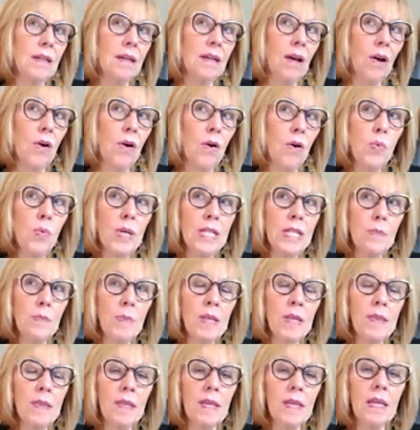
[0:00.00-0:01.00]
always
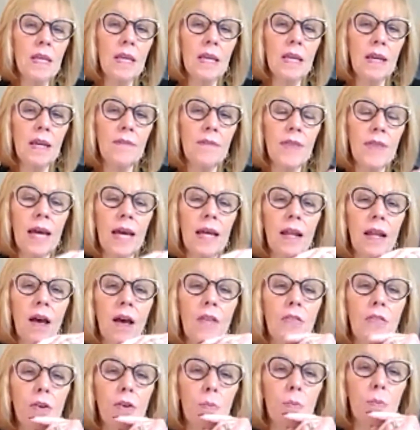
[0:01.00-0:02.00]
be thinking of that
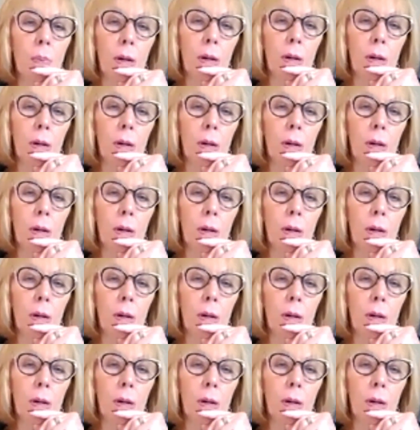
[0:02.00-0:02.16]
other